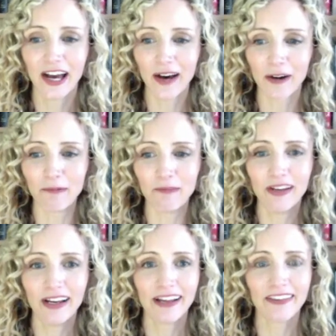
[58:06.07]
Um,
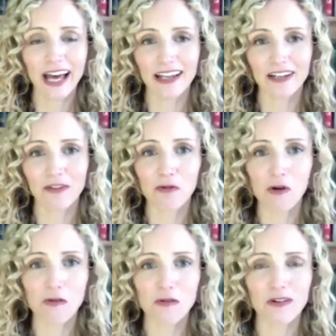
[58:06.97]
that
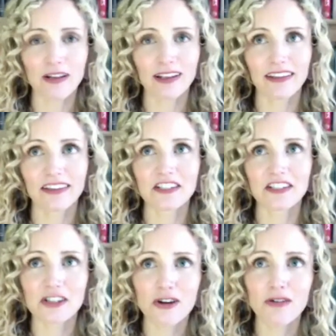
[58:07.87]
what there's so